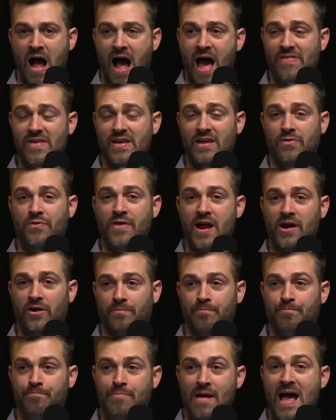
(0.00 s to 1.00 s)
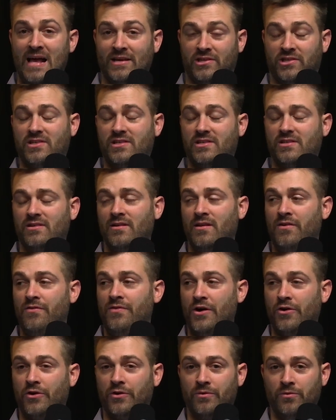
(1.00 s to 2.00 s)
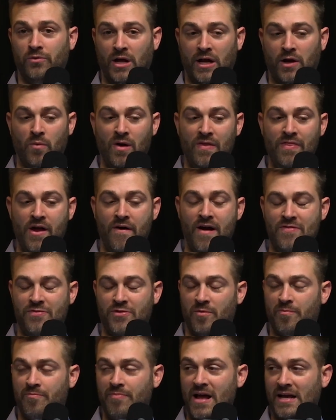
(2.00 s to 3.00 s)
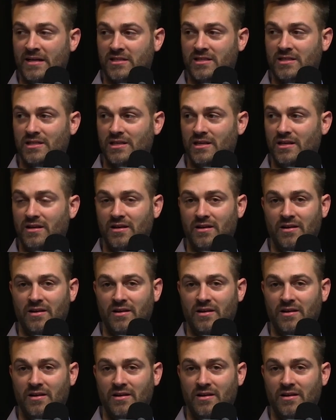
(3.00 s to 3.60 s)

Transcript: I think their best, they're like when they're at their best,